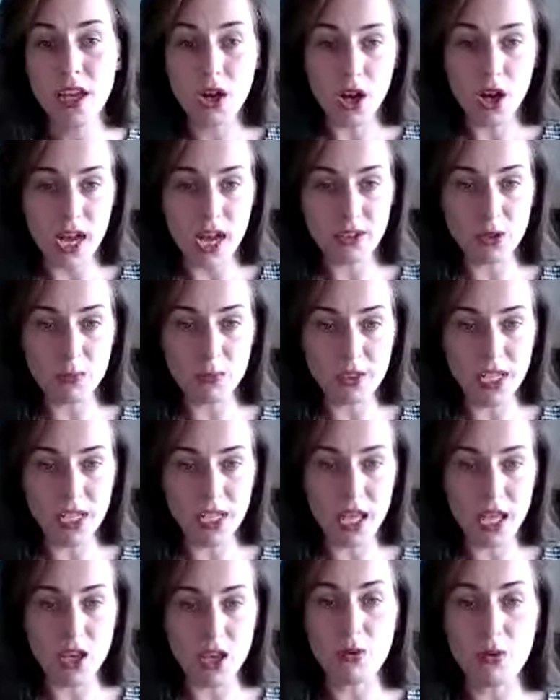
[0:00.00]
has
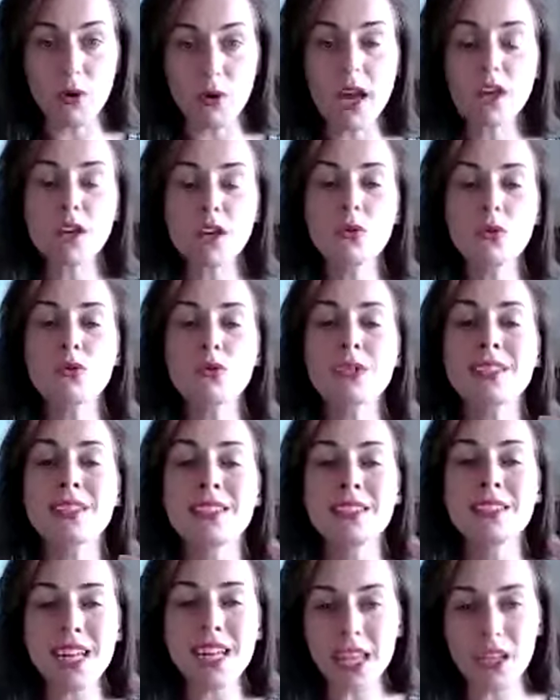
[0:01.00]
upset you and you
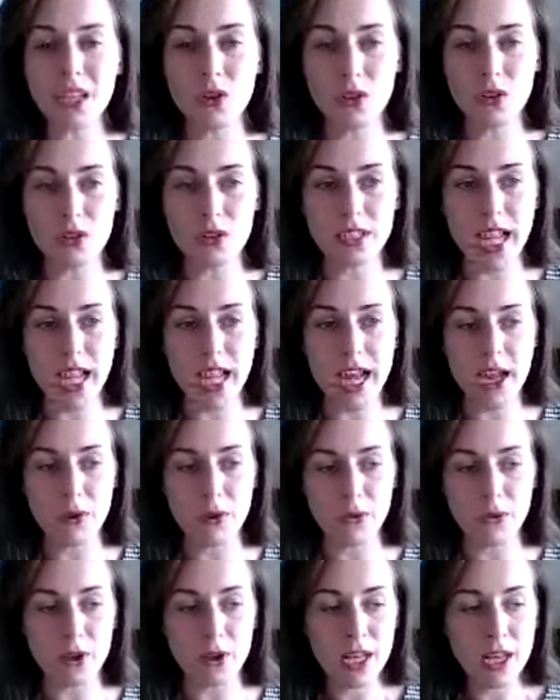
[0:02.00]
stick it all
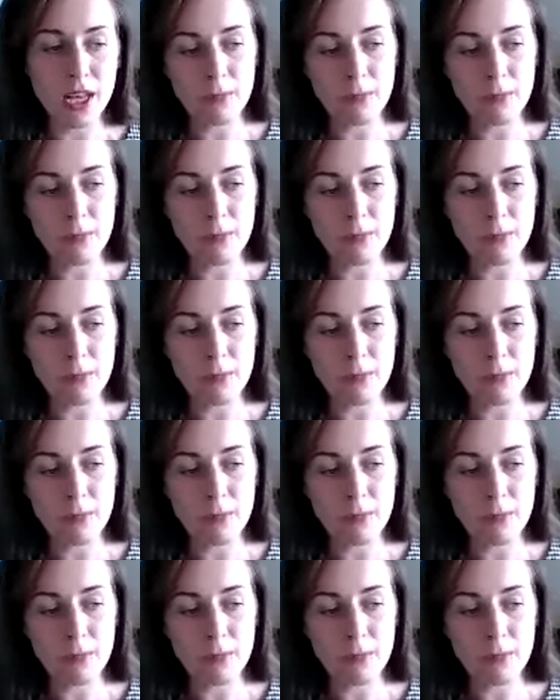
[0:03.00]
down.